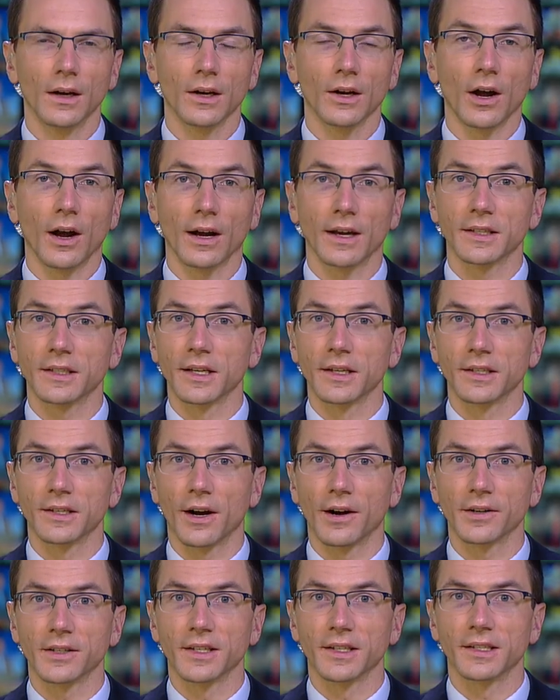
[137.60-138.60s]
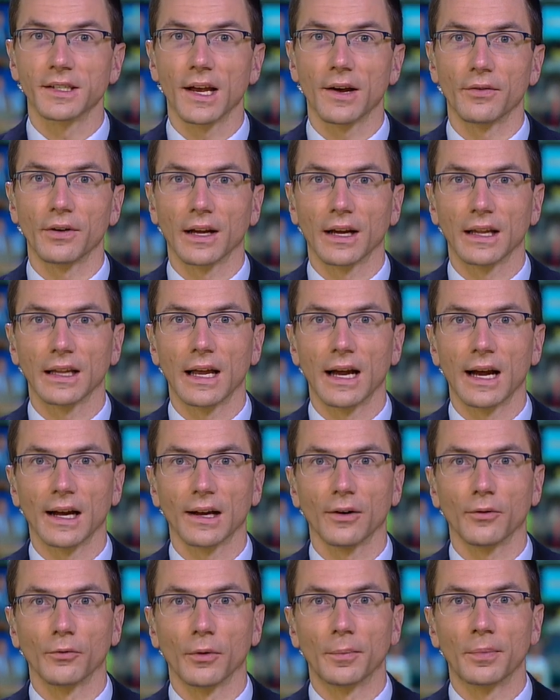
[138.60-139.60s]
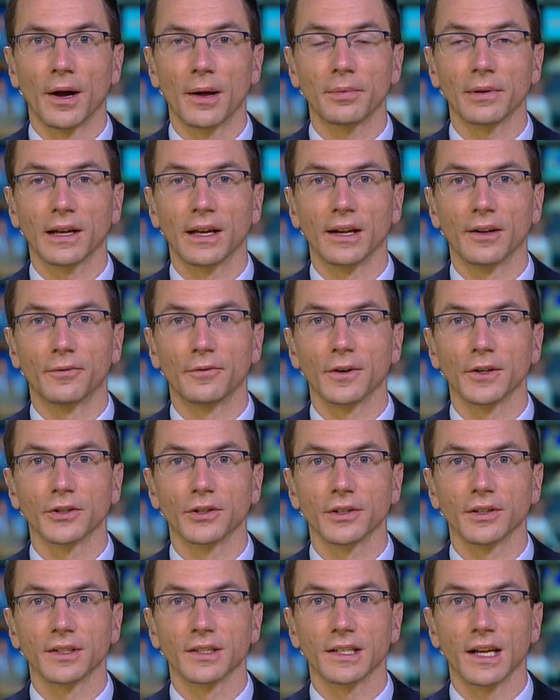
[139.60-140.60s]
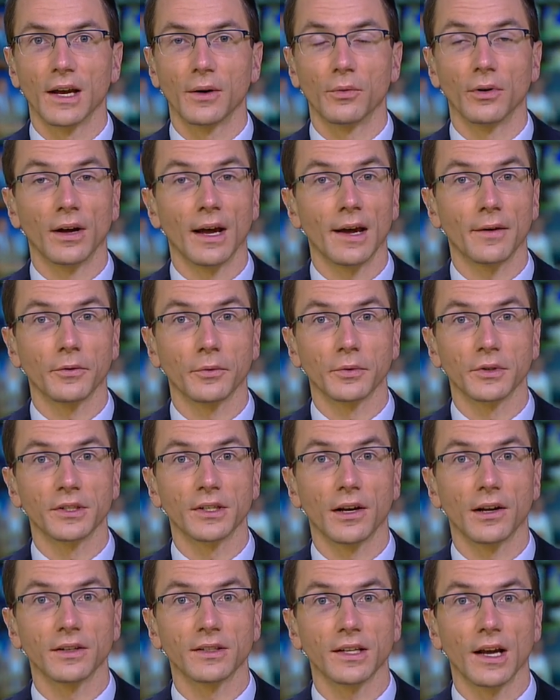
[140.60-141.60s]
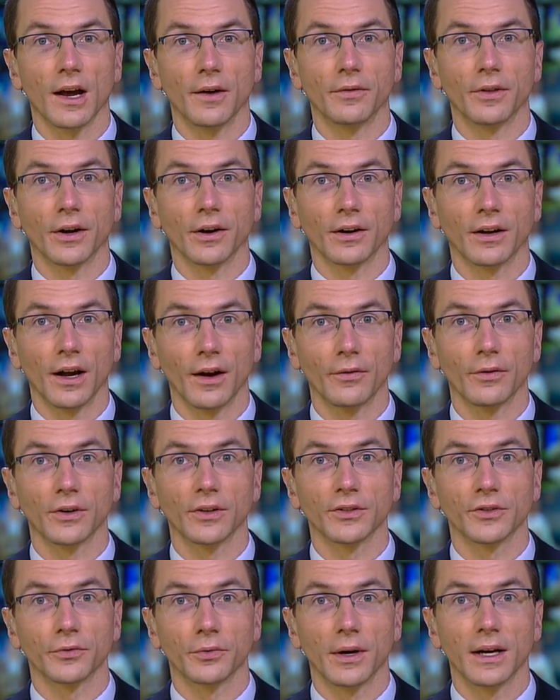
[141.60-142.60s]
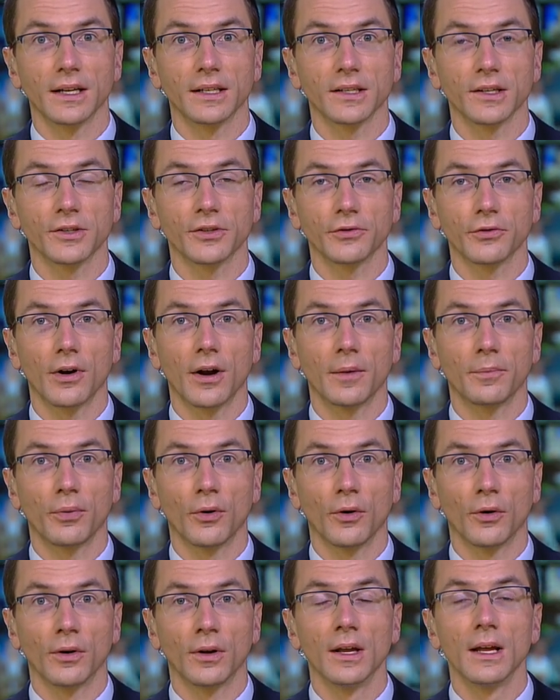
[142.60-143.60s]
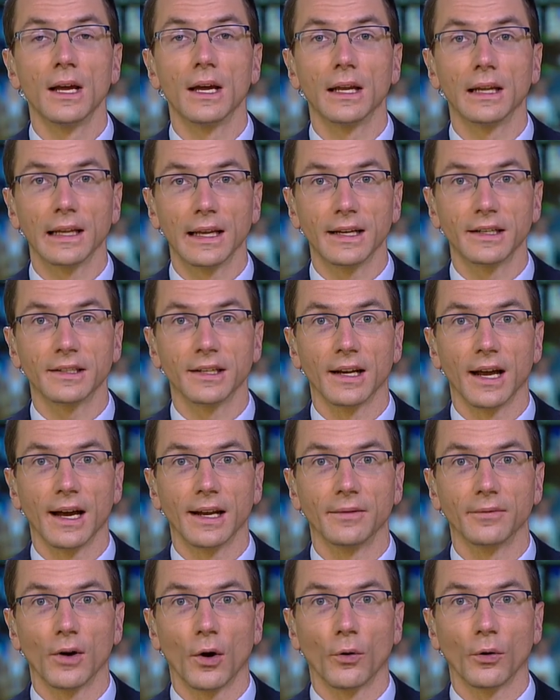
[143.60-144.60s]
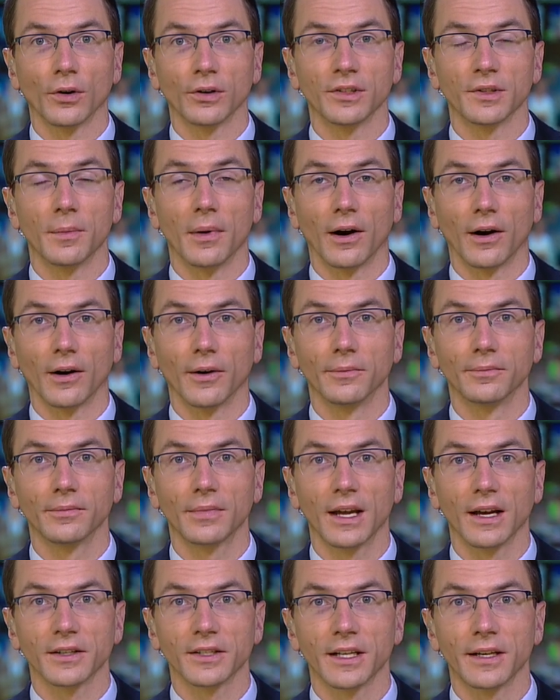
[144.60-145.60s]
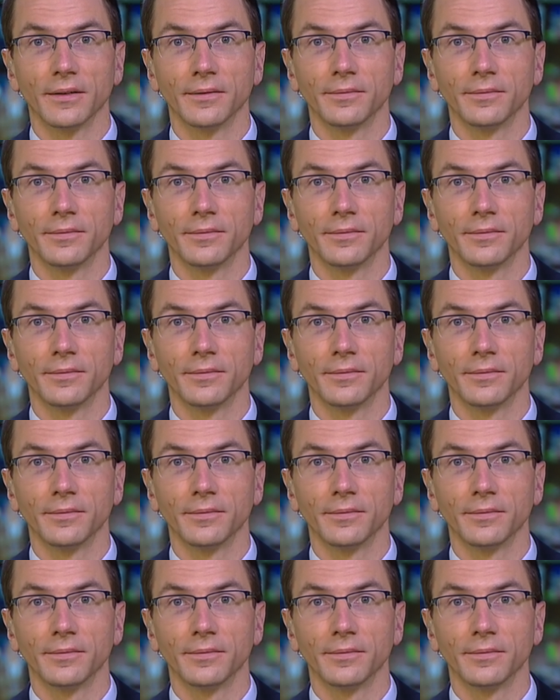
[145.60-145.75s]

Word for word: Caucusing starts at seven o'clock. Republican officials say we'll have the results of their governor's race straw poll late tonight or tomorrow. Kelsey?